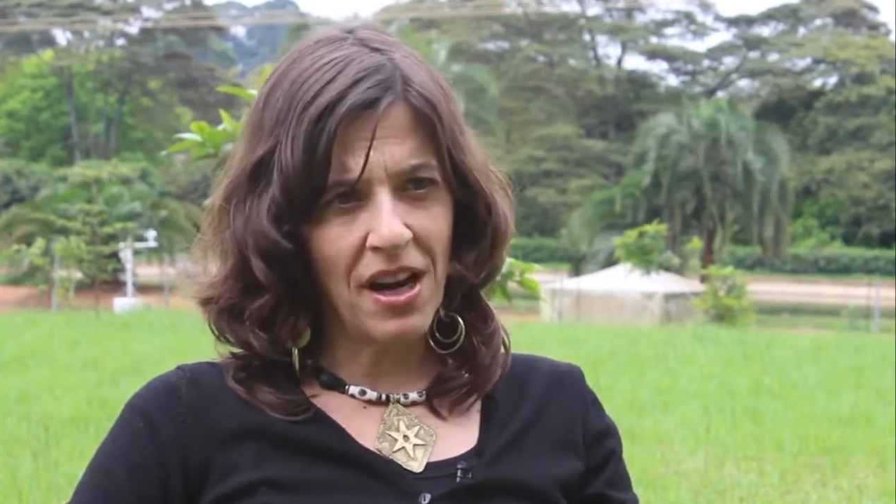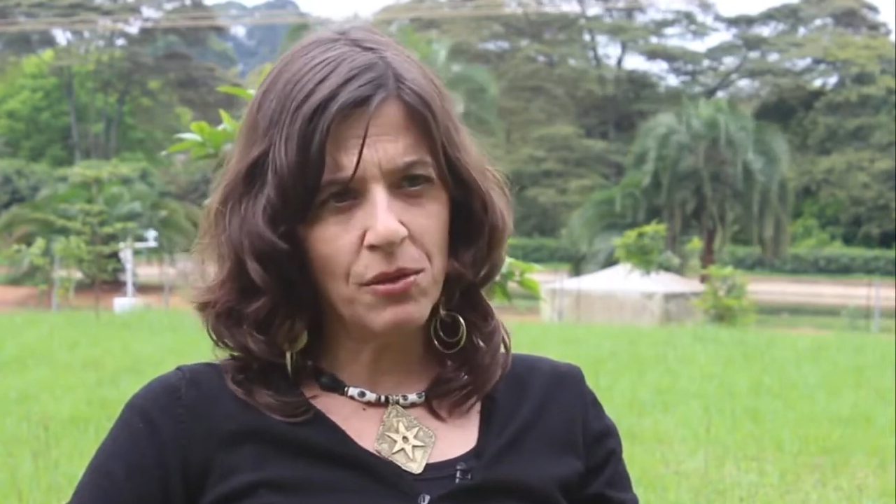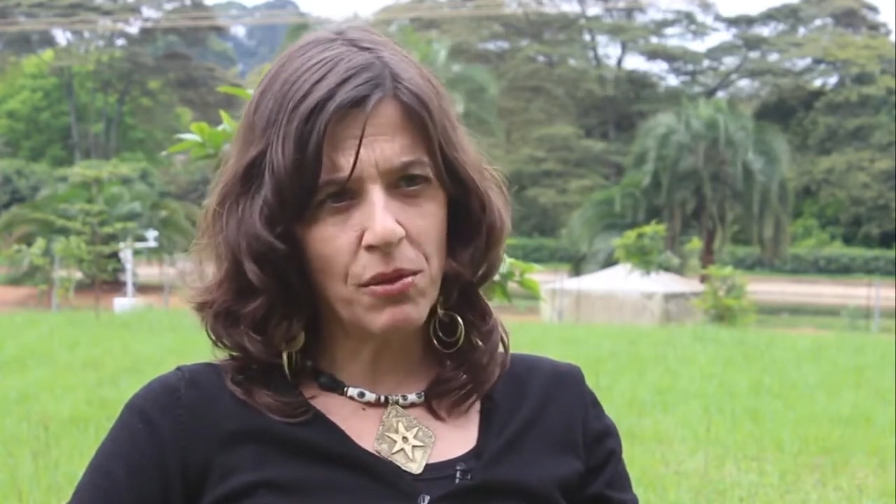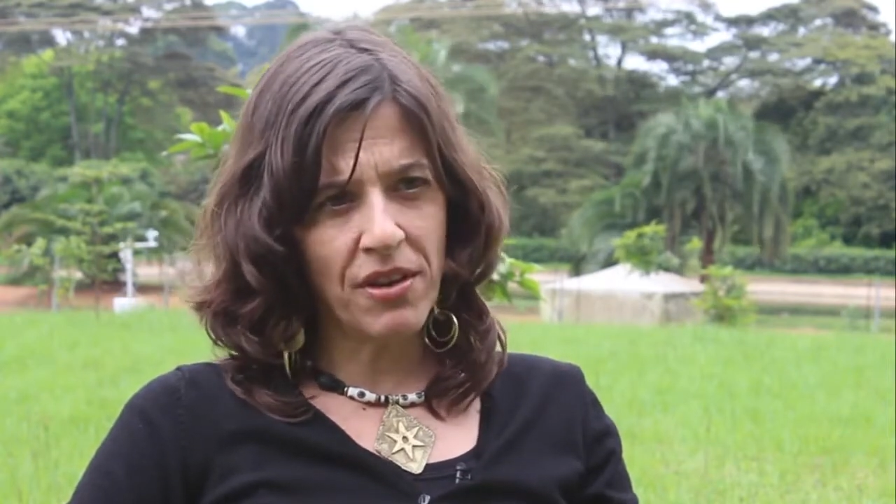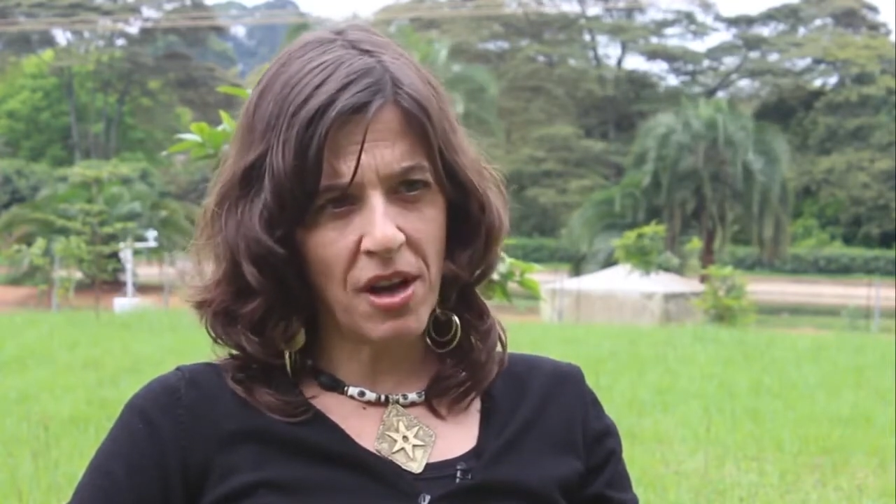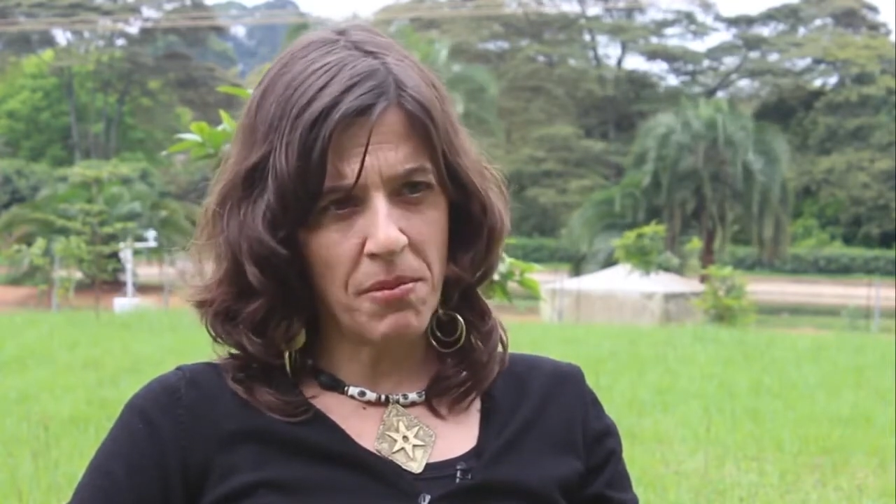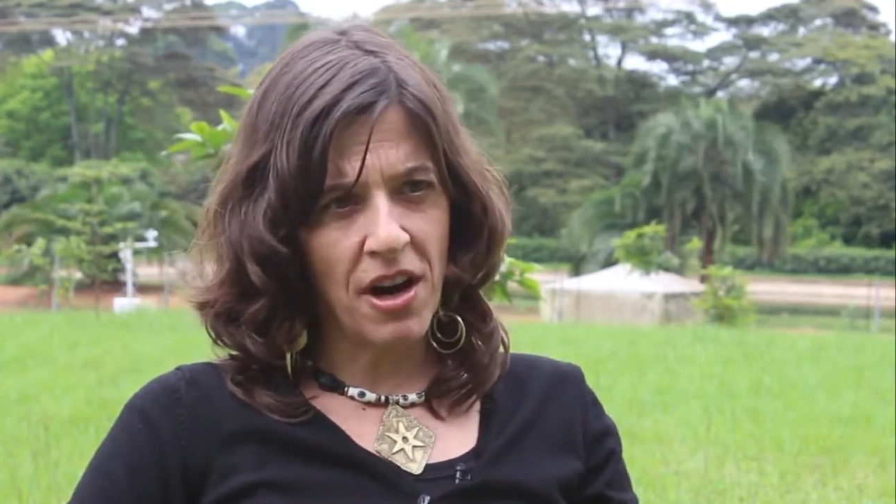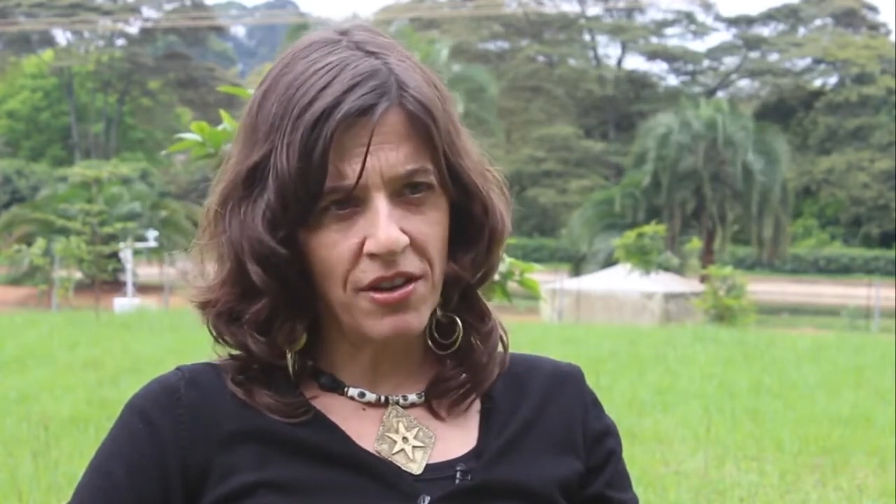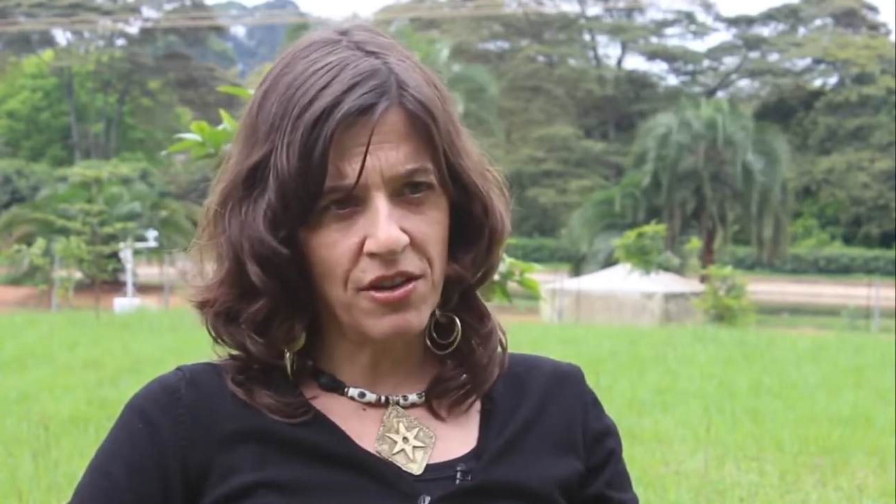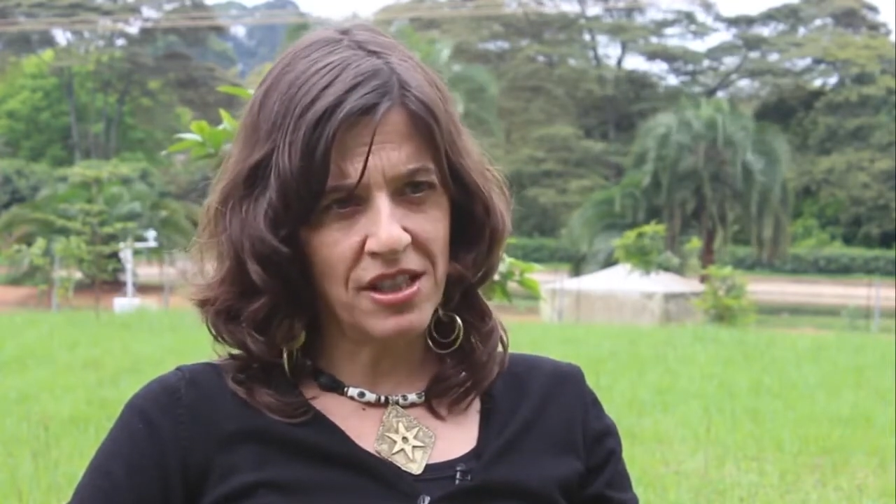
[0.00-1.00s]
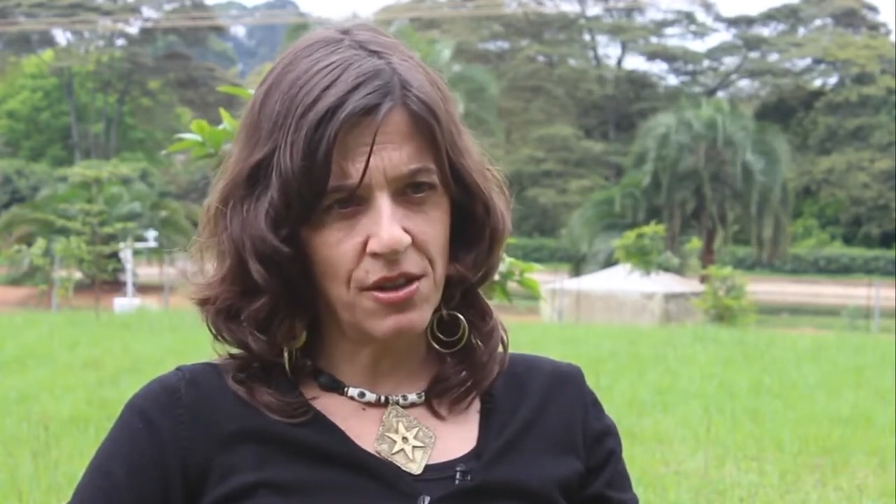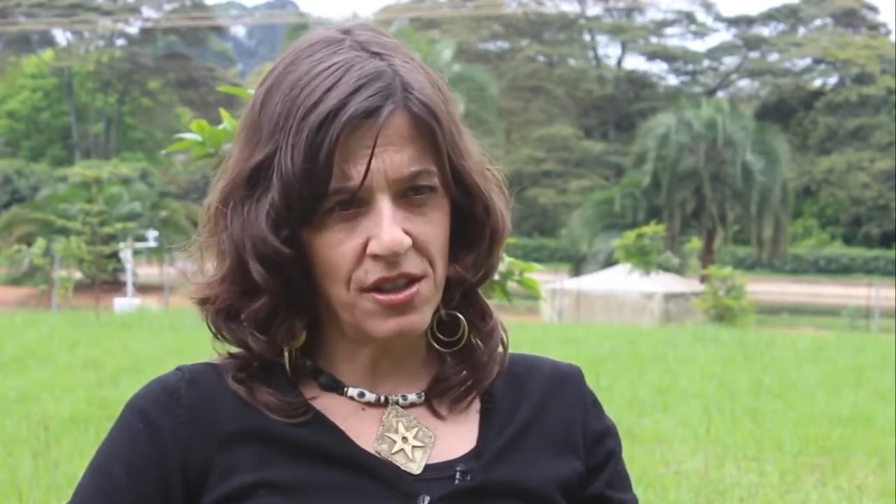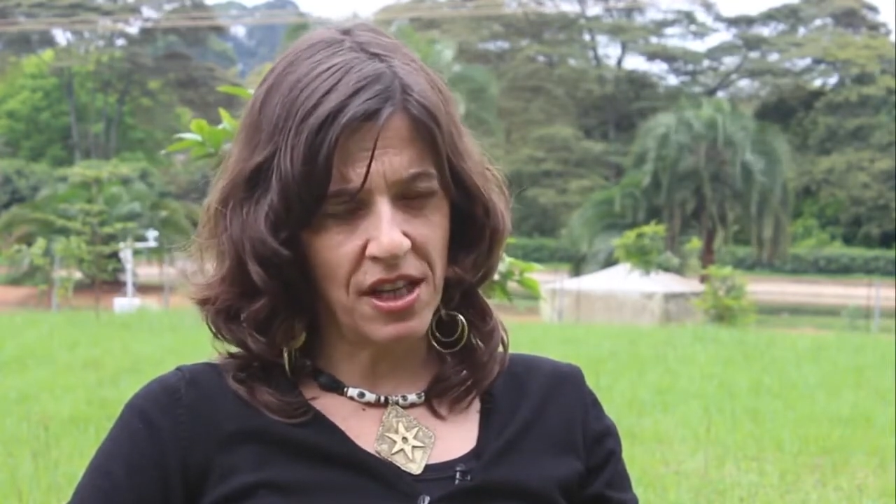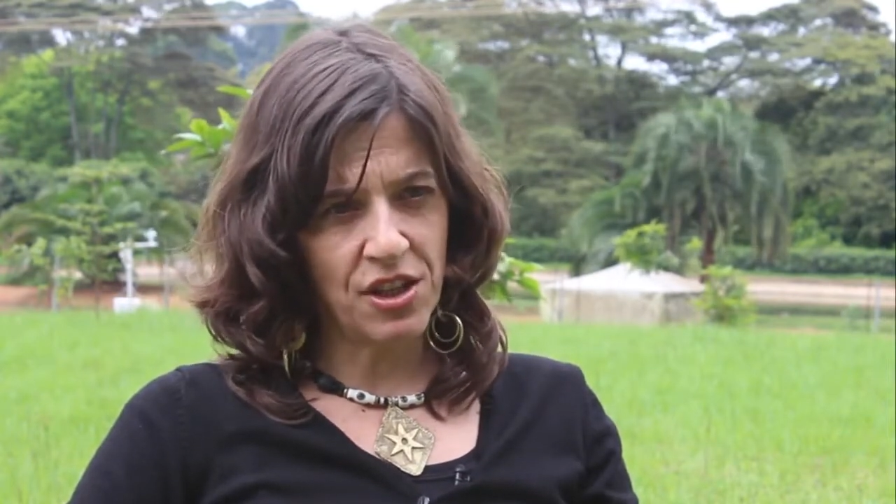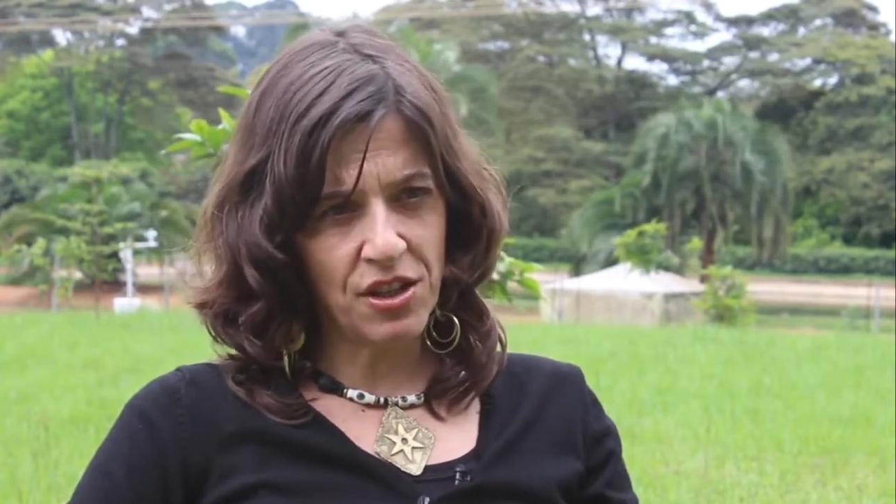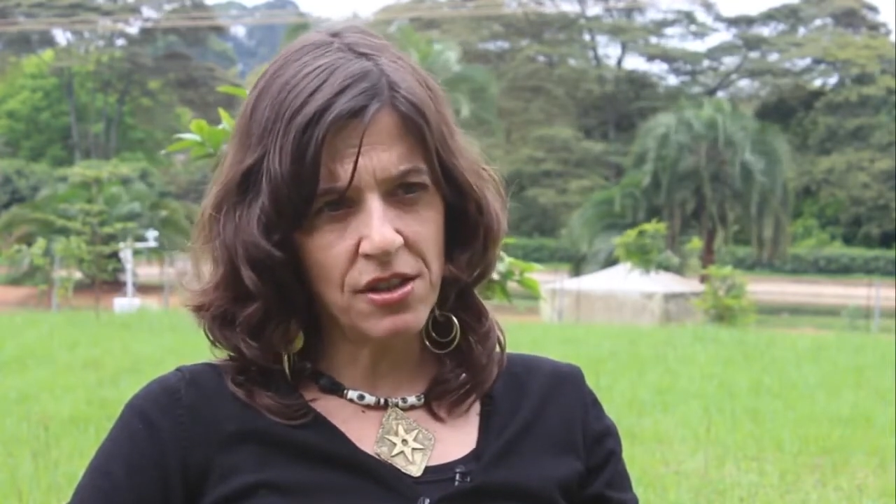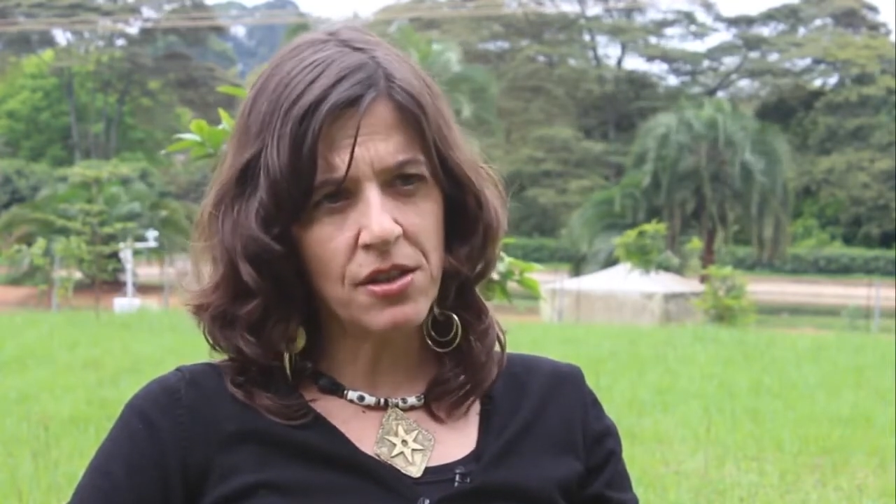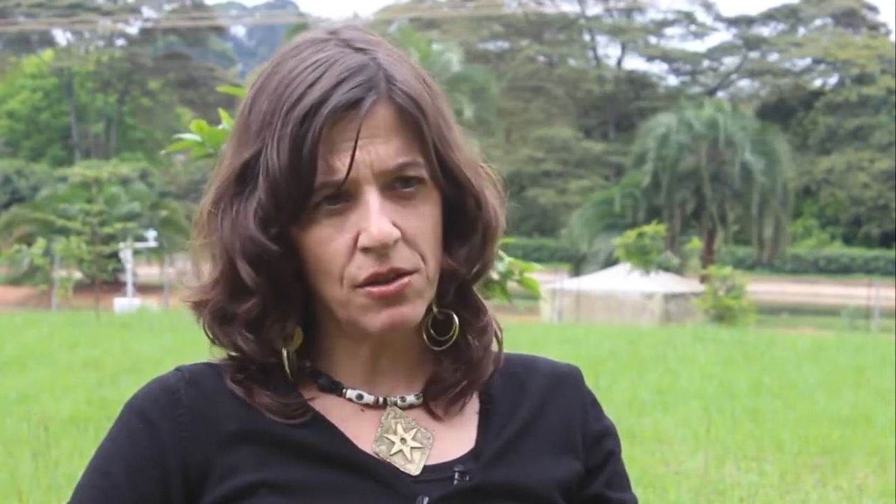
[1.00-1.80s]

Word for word: and with their partner associations,